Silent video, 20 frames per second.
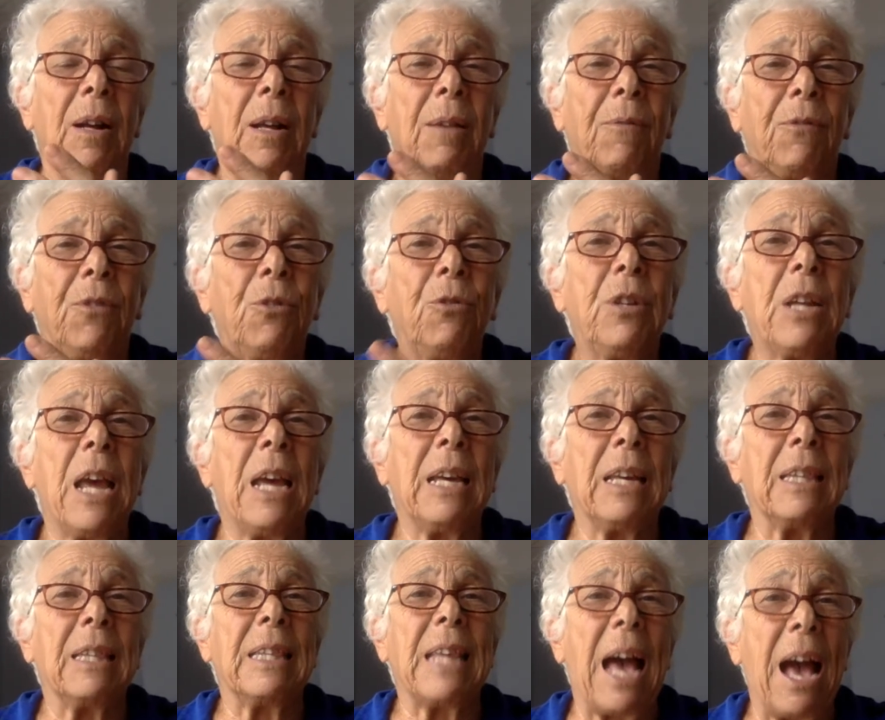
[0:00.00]
If you take
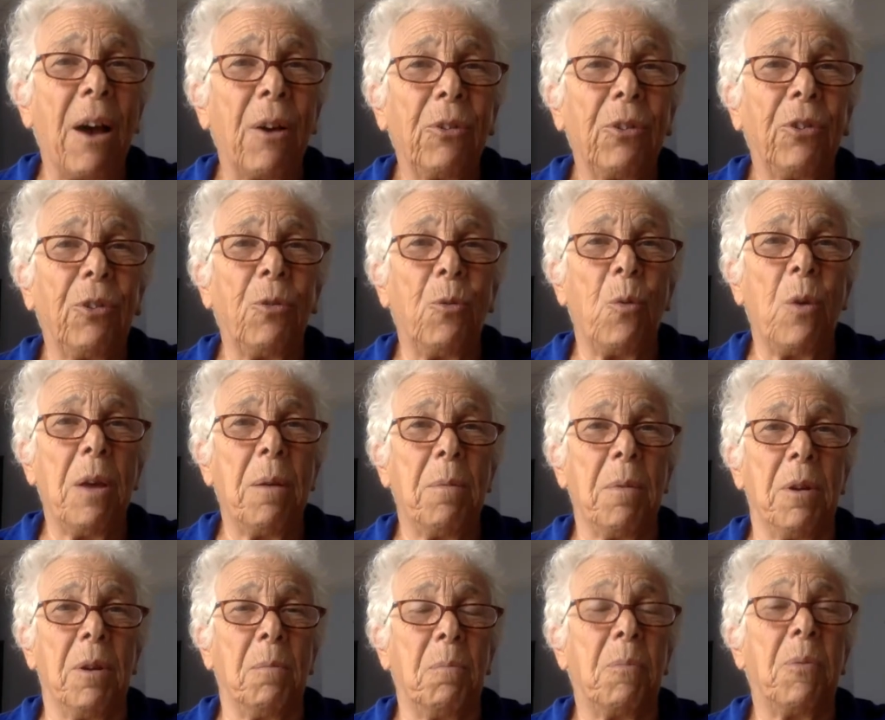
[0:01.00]
a thousand
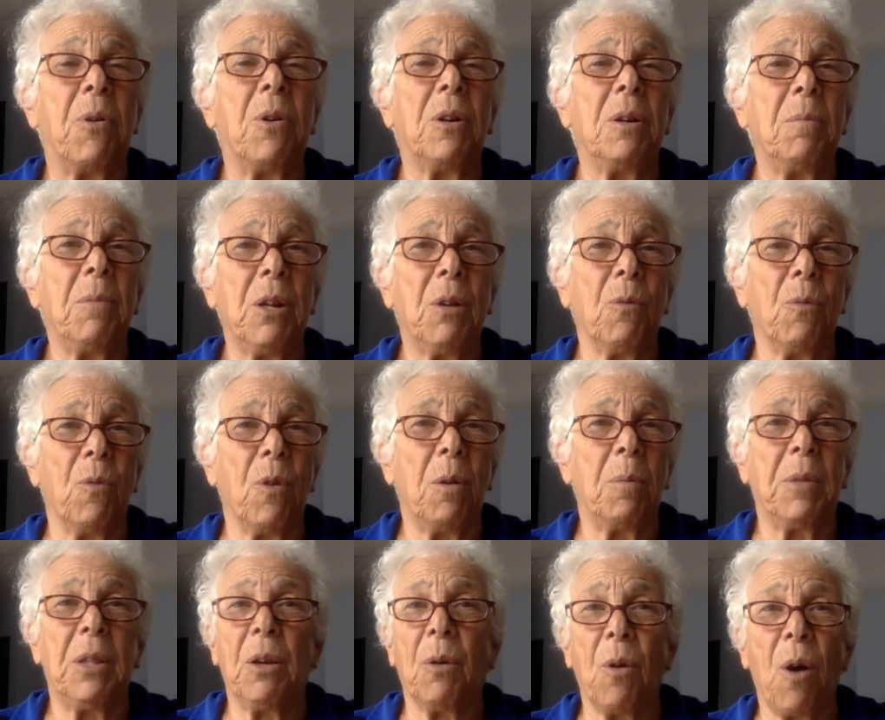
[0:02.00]
women and put them in a
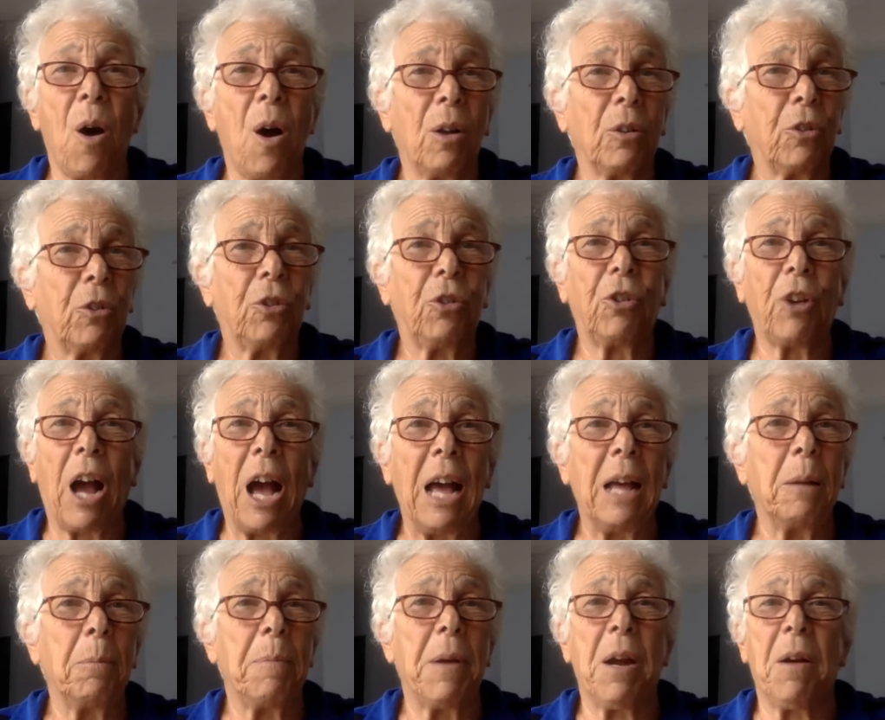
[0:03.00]
room and they're all
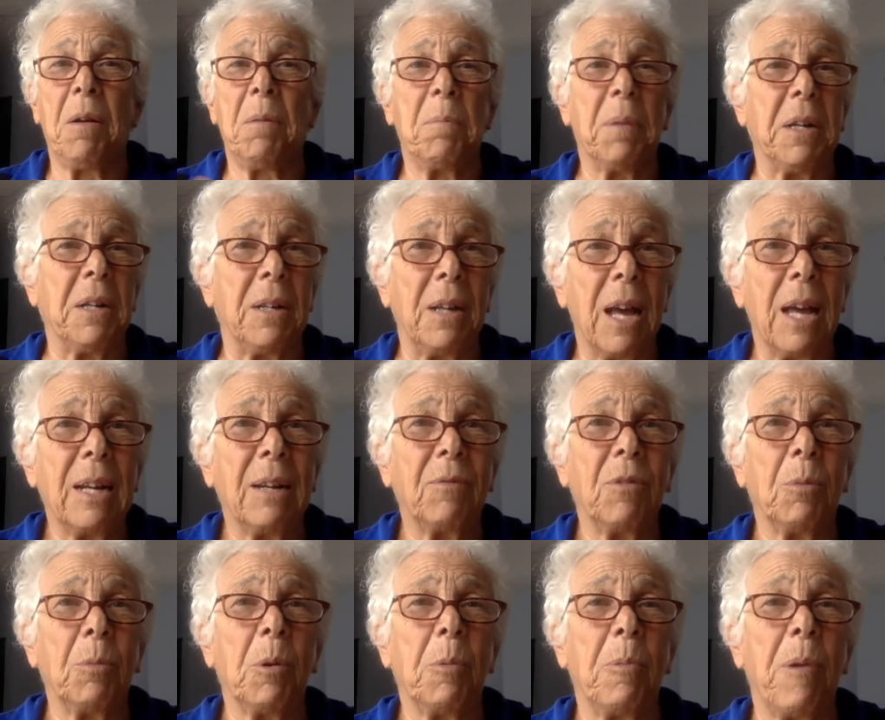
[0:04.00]
childbearing, but none of
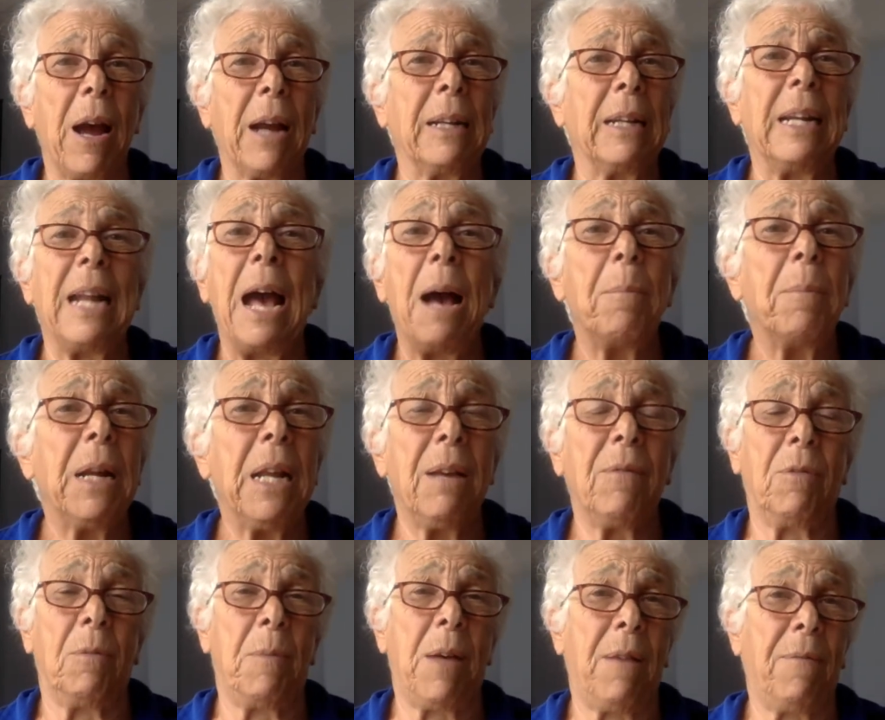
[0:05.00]
them are pregnant, how many
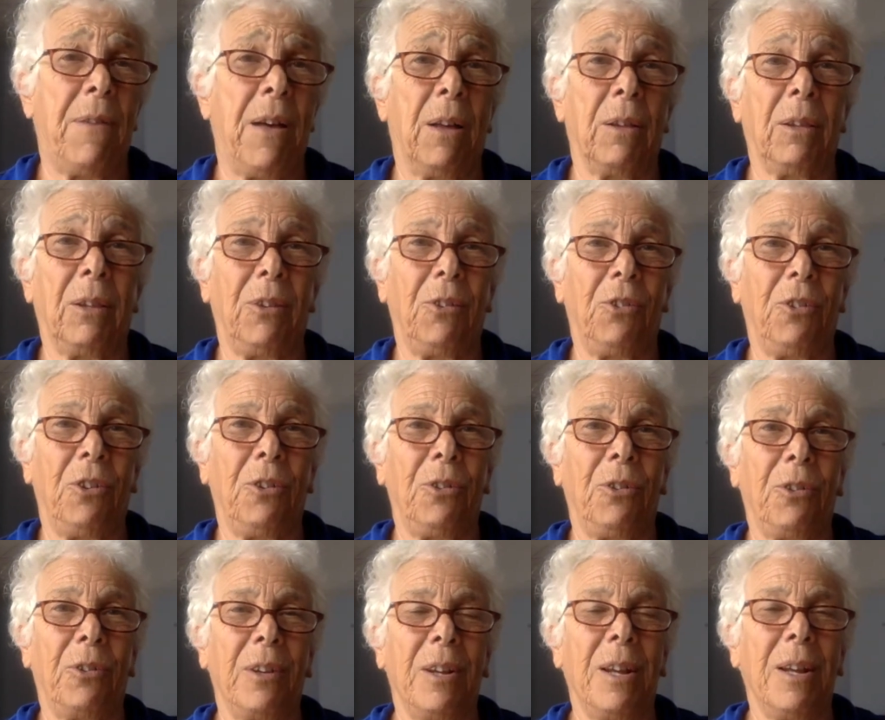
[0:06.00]
of them have health
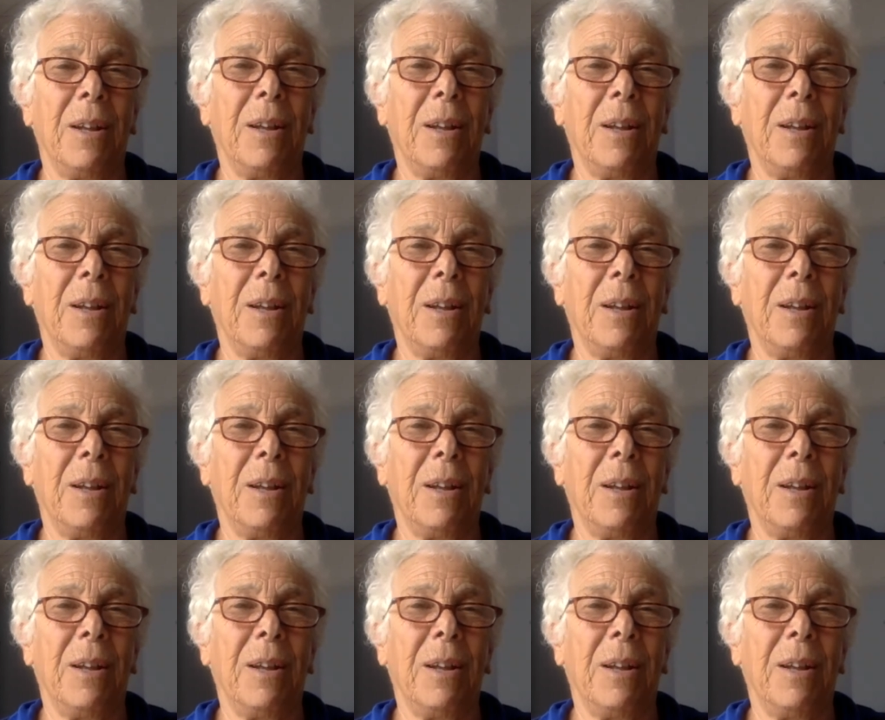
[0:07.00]
issues?